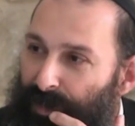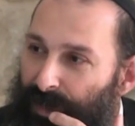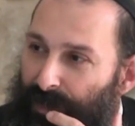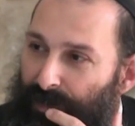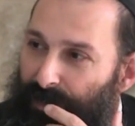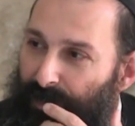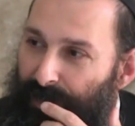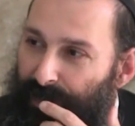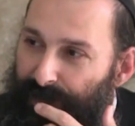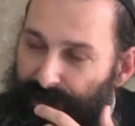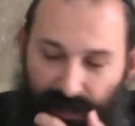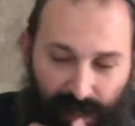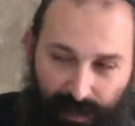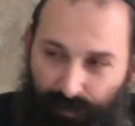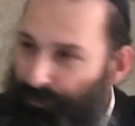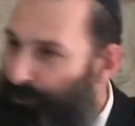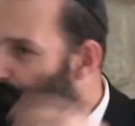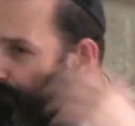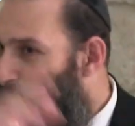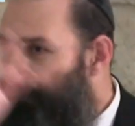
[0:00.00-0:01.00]
think that
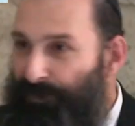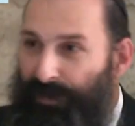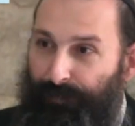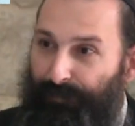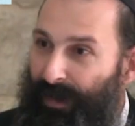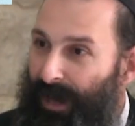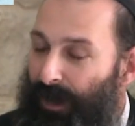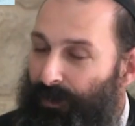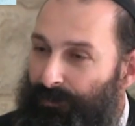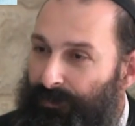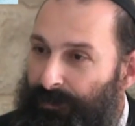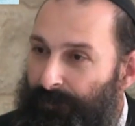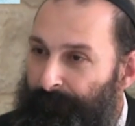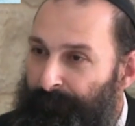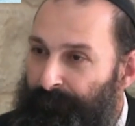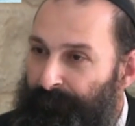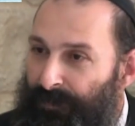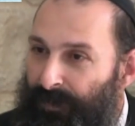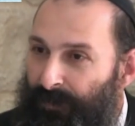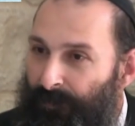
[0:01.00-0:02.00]
Yitzchak would flip out.
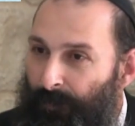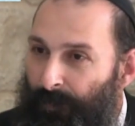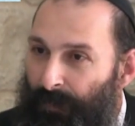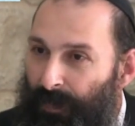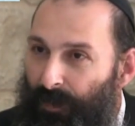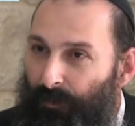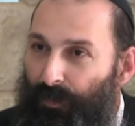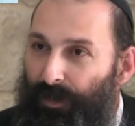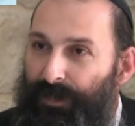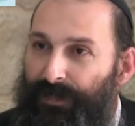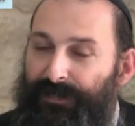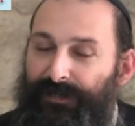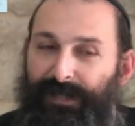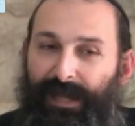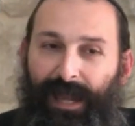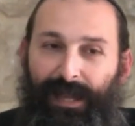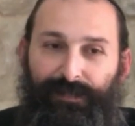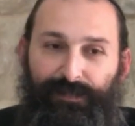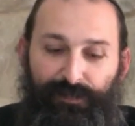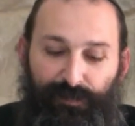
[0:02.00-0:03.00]
What is
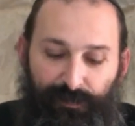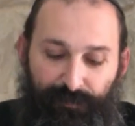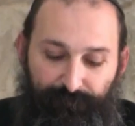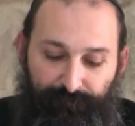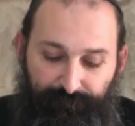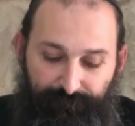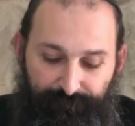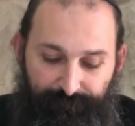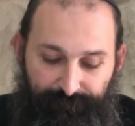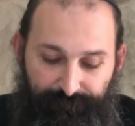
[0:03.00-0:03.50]
the answer?